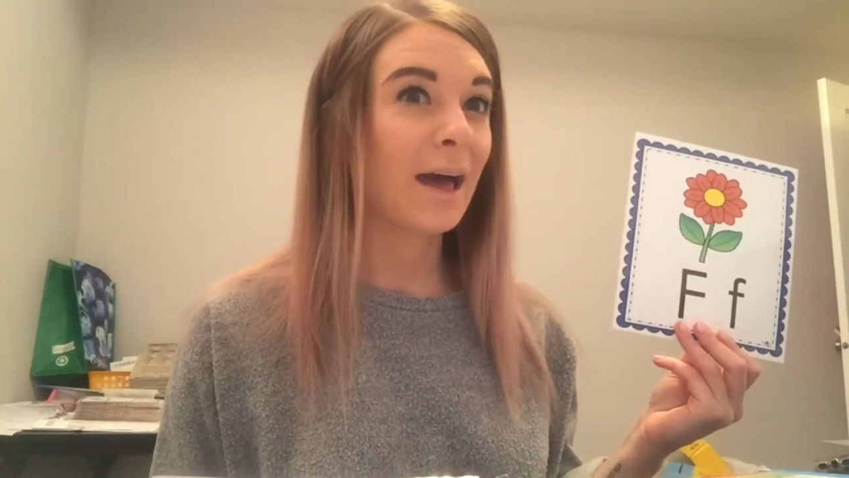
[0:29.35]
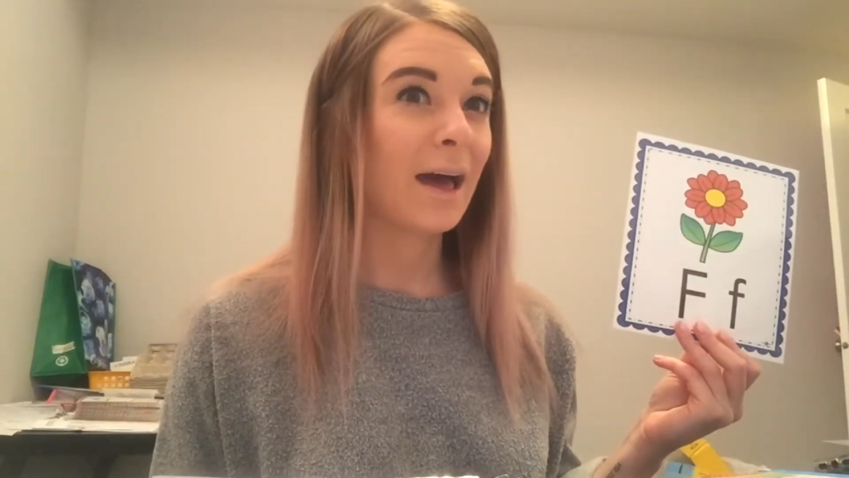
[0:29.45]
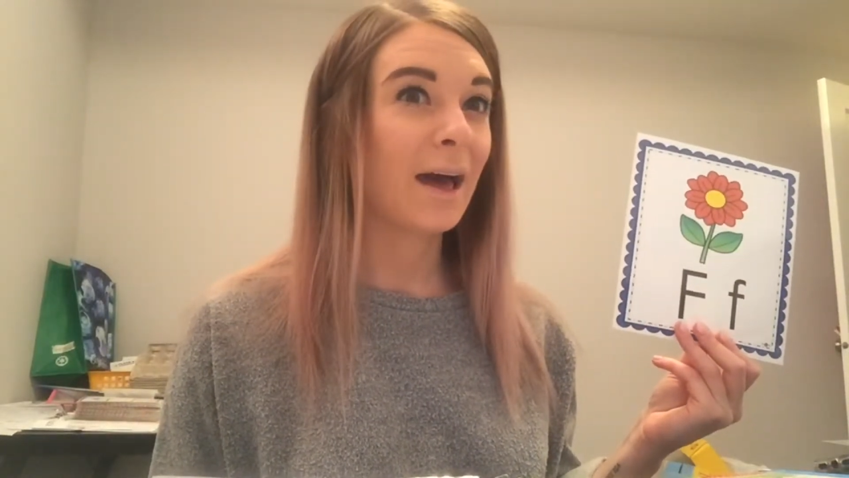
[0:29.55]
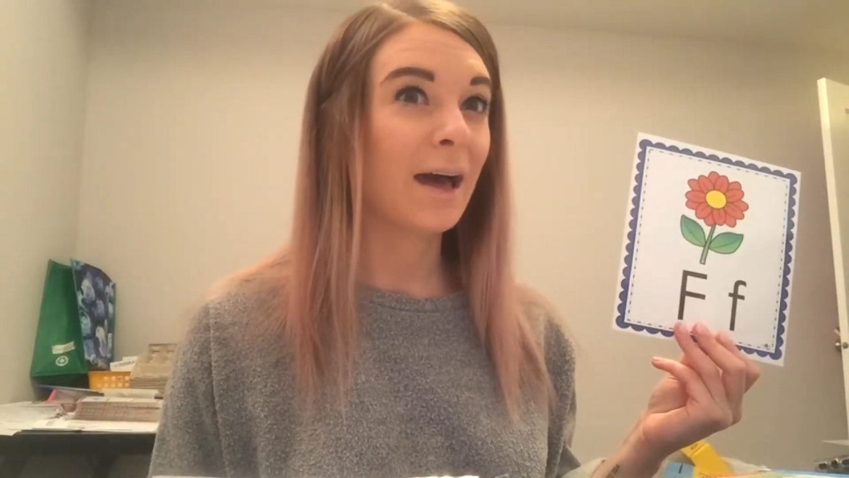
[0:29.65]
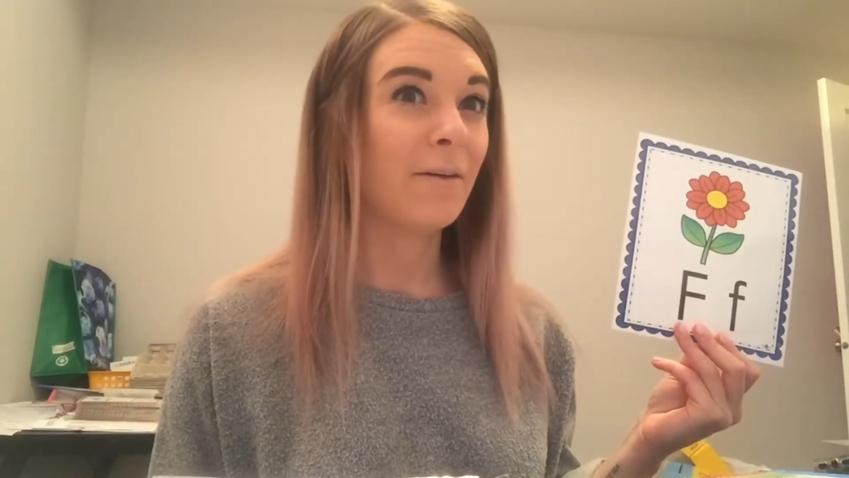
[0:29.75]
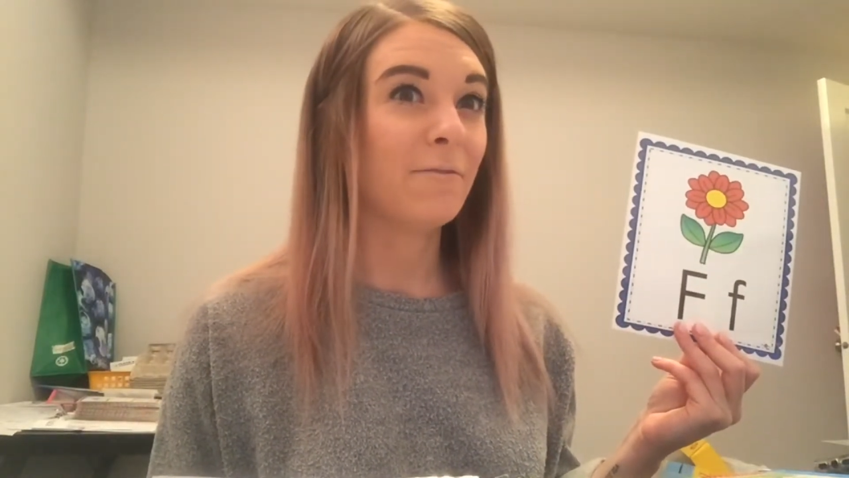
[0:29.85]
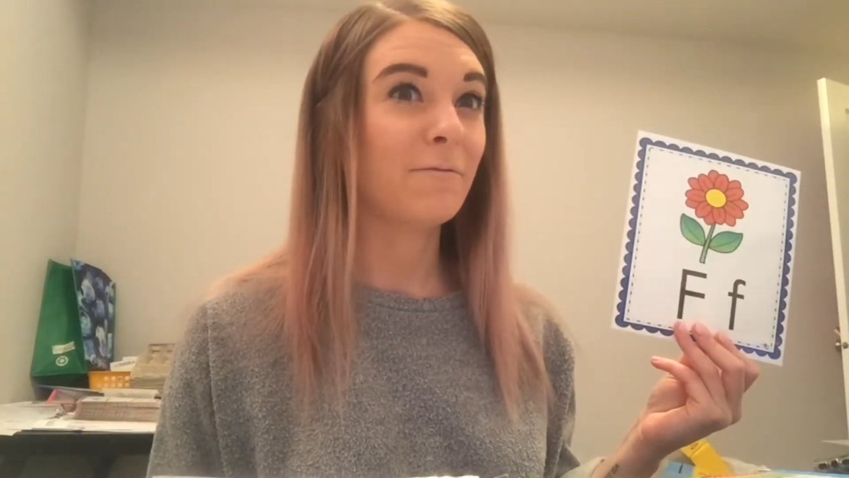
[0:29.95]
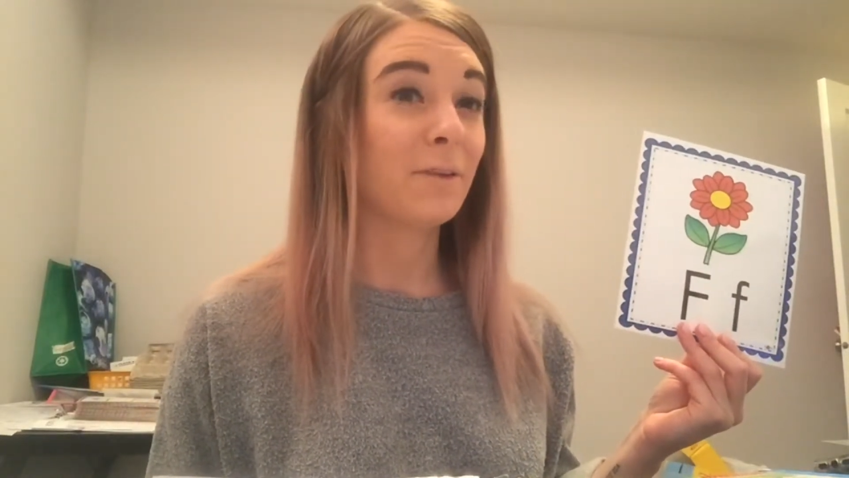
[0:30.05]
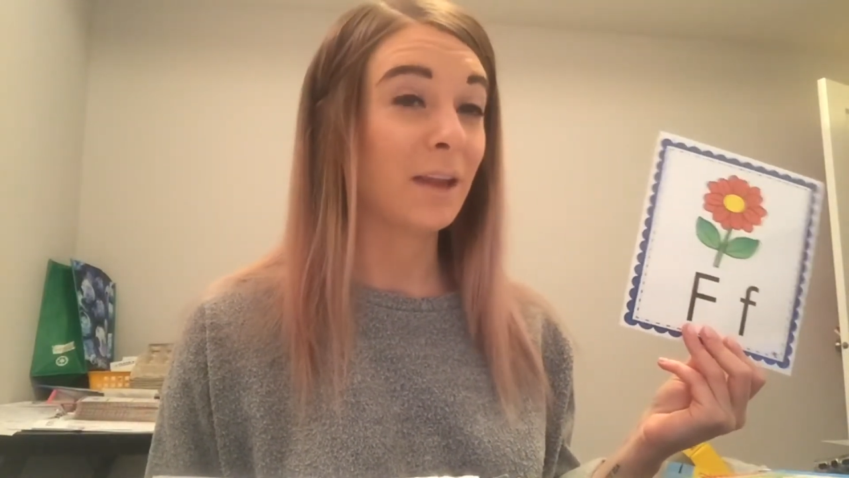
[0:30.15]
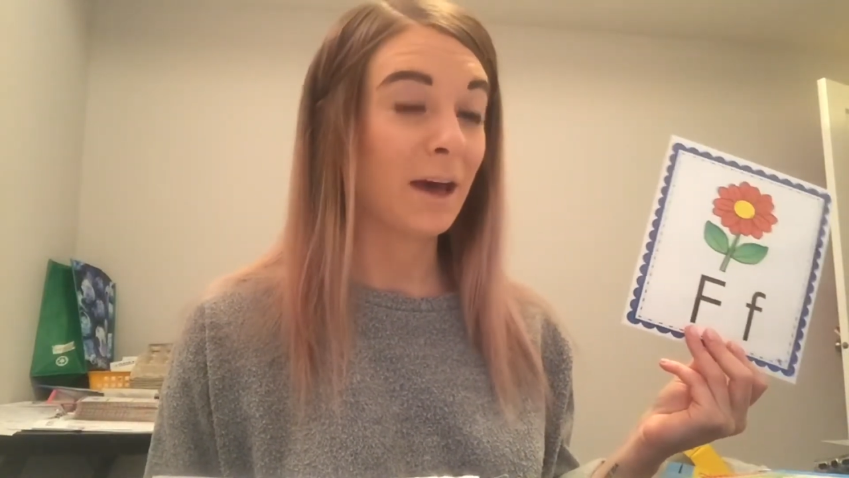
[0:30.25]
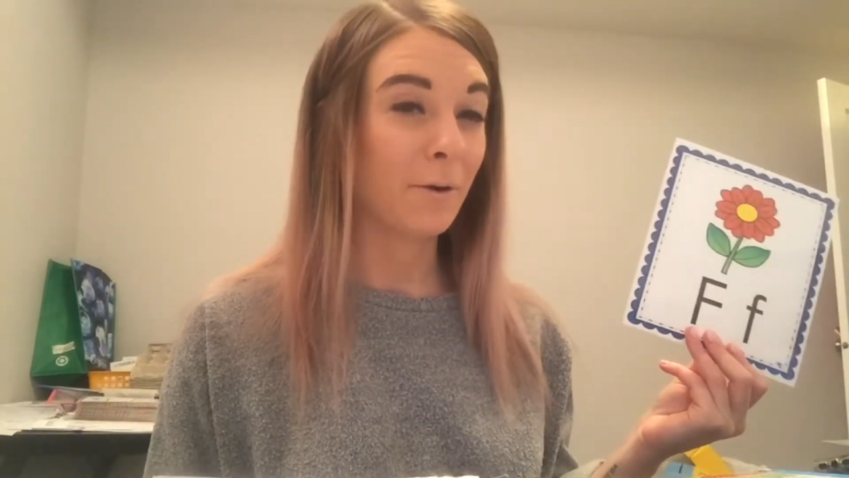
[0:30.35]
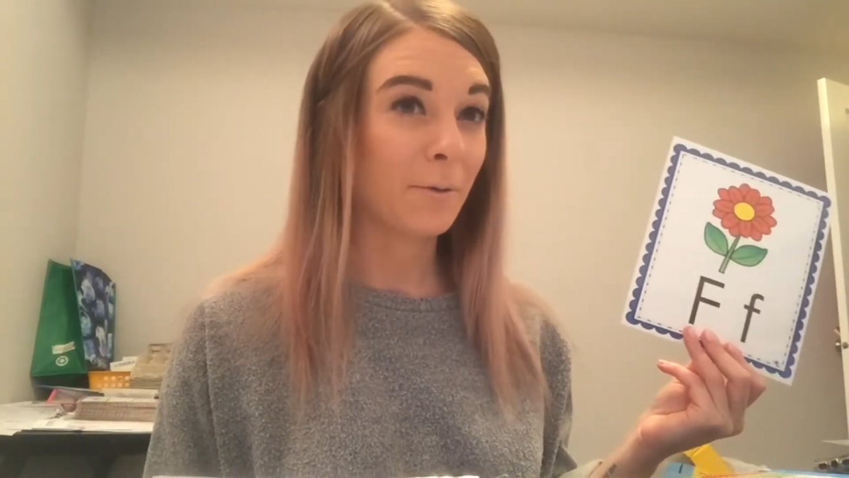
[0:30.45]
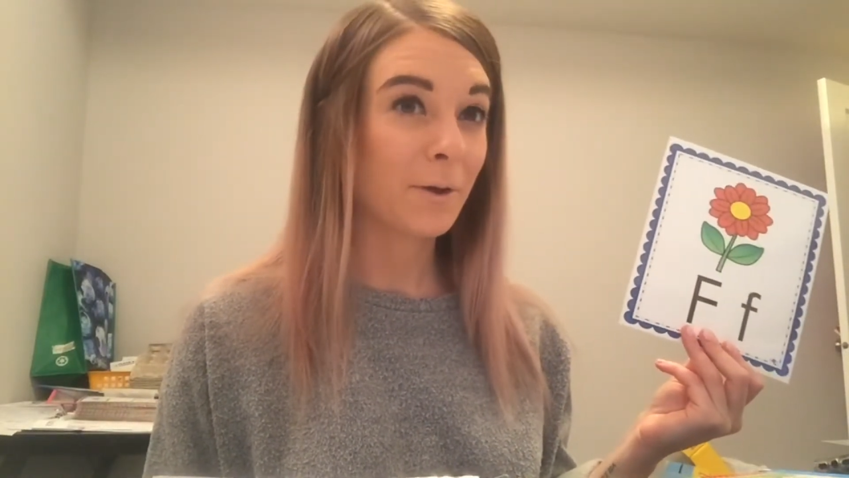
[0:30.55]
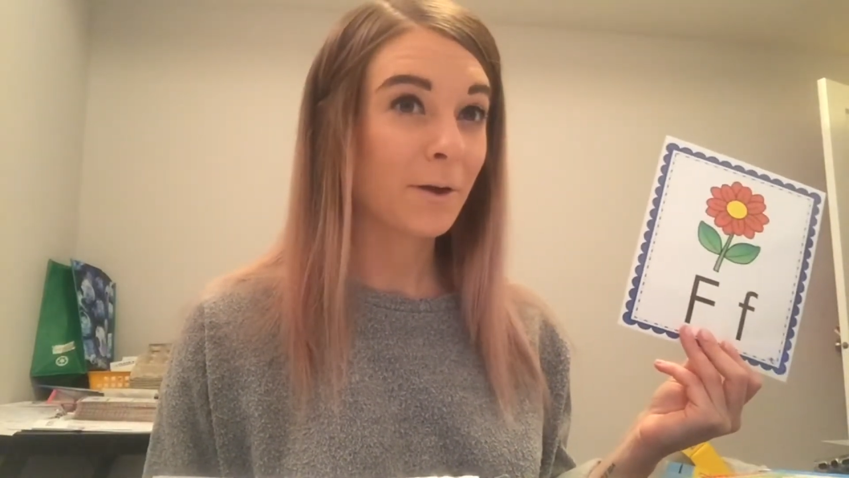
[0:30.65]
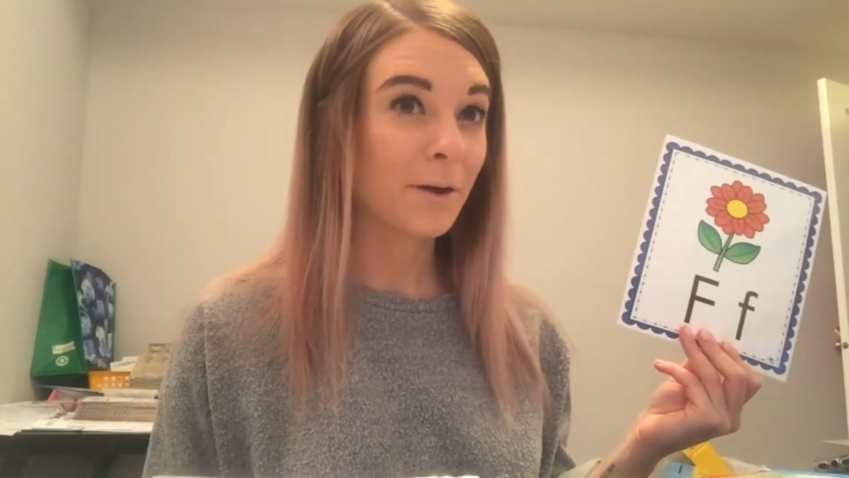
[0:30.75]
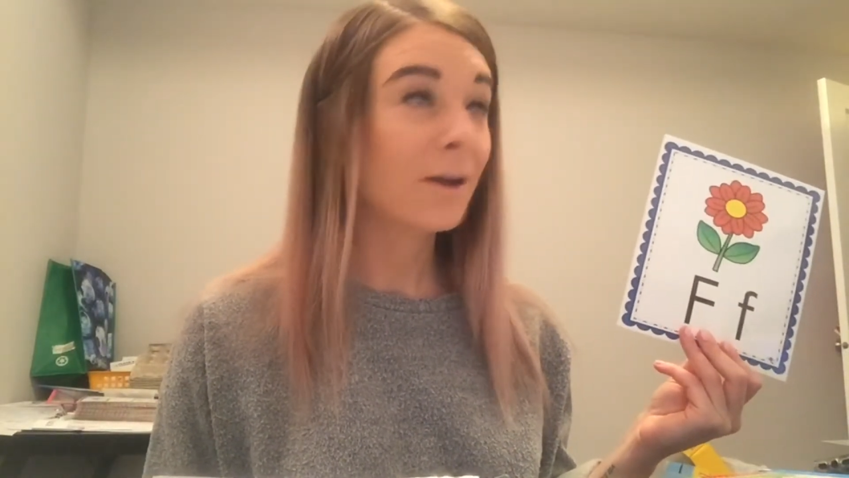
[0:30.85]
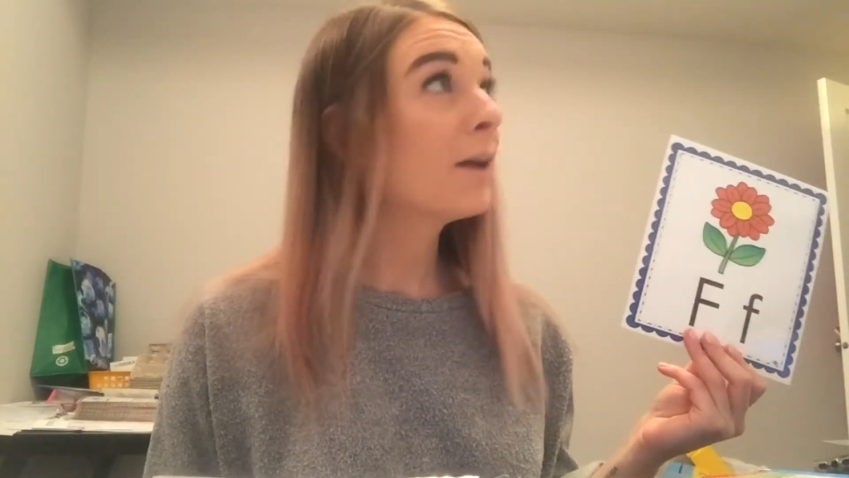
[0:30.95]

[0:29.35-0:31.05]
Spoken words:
a flower